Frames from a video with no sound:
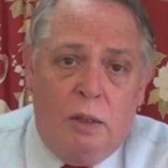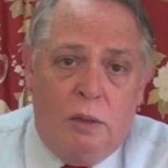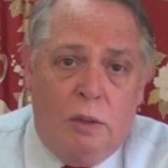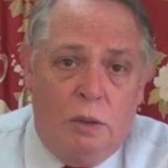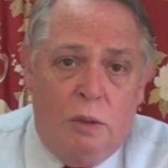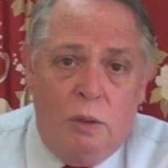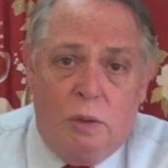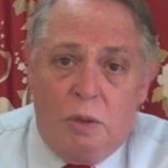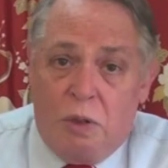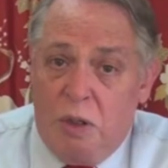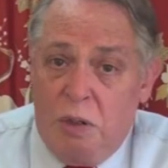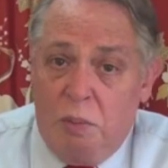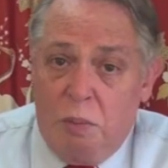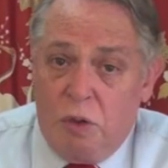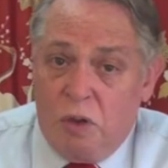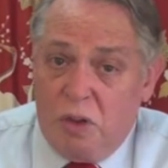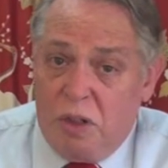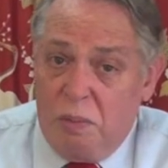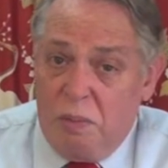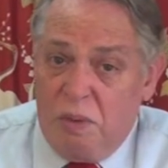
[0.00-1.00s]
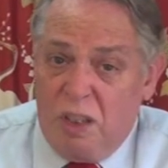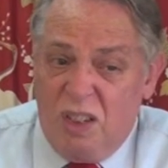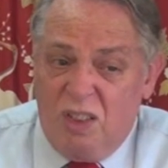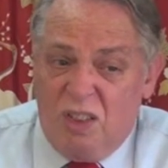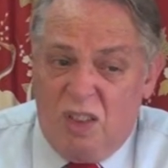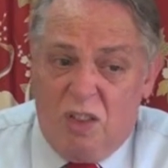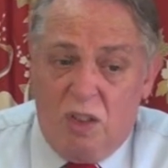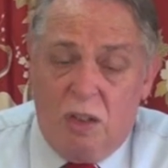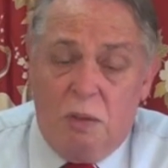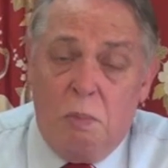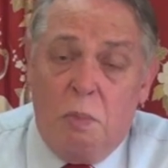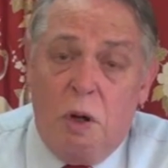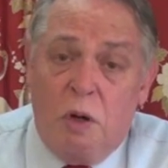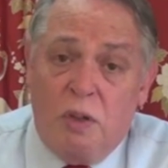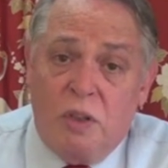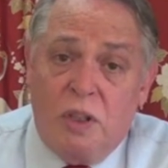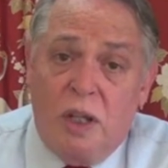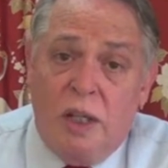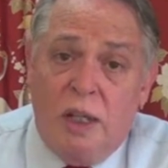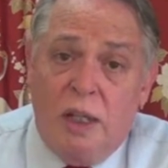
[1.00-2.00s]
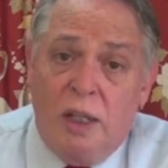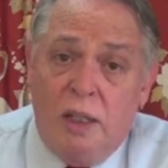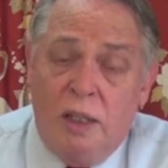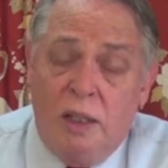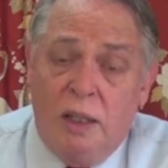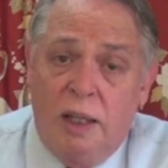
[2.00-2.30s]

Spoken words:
to thermal stimuli such as moxa,